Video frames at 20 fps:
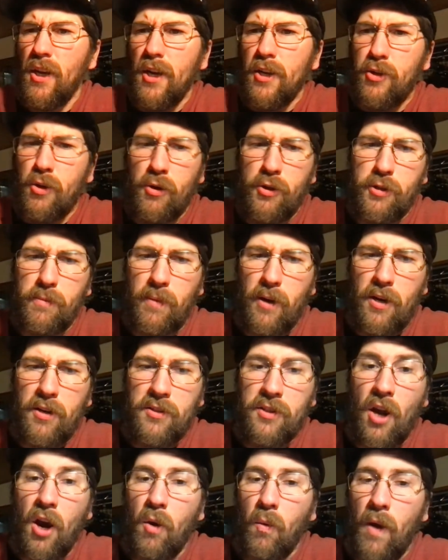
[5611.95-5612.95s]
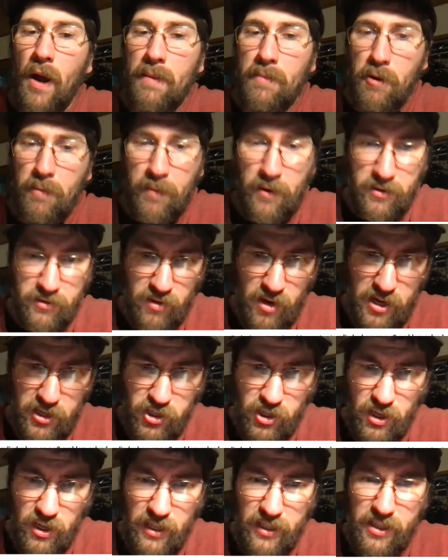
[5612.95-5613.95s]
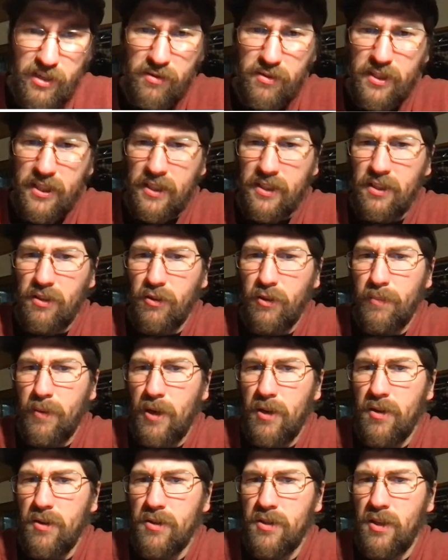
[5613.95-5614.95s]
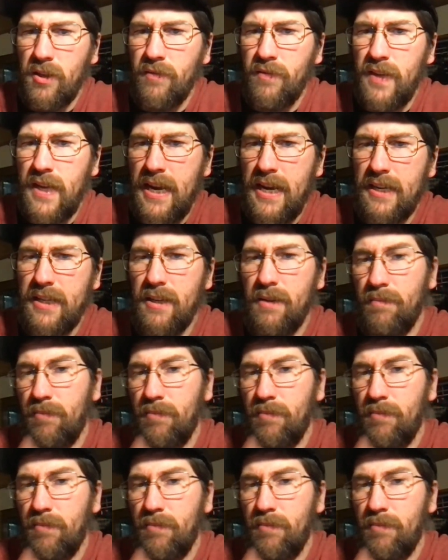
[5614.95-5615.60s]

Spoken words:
Torsion bars are why Mopar's launch good. Use 6-cylinder bars on a V8.